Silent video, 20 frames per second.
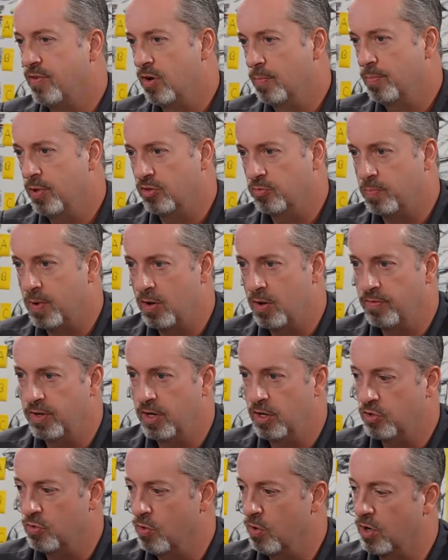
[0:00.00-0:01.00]
plus pound feet
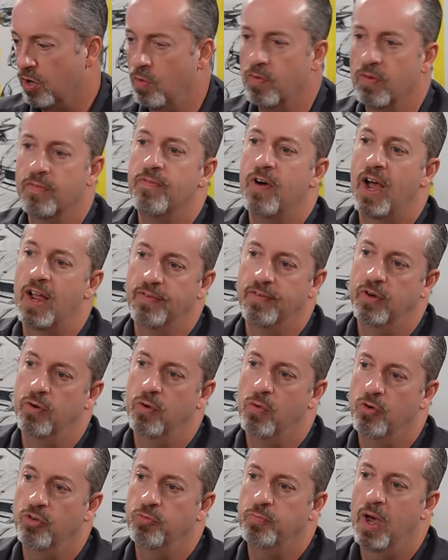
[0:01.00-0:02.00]
of torque and over 500
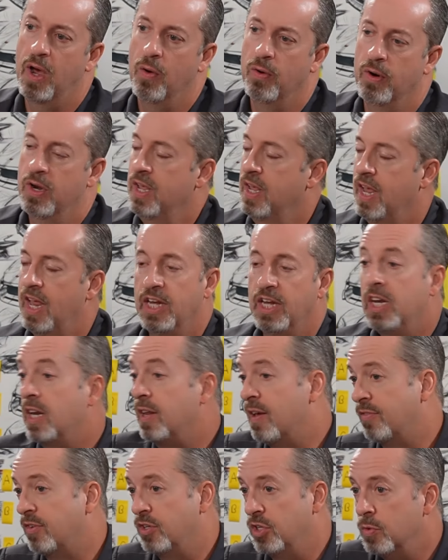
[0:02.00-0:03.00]
horsepower. And you didn't
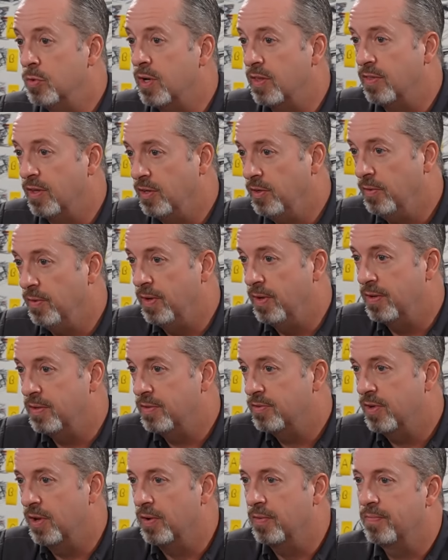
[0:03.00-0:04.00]
even have to do anything to it. So,